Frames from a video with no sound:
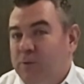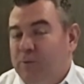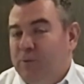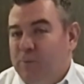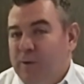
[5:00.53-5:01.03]

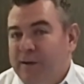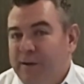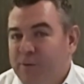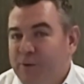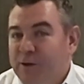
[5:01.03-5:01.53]
20
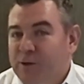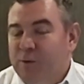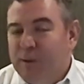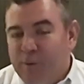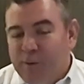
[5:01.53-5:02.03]
odd years ago,
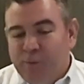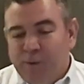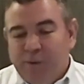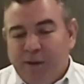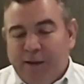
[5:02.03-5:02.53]
I know I don't
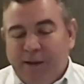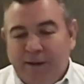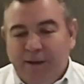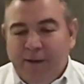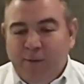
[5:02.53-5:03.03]
look that
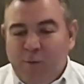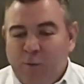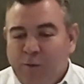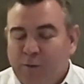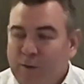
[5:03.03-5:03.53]
old,
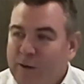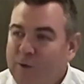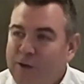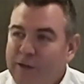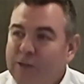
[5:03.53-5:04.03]
but 20
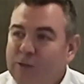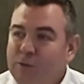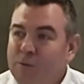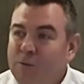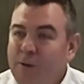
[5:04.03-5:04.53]
odd years
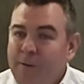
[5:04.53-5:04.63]
ago,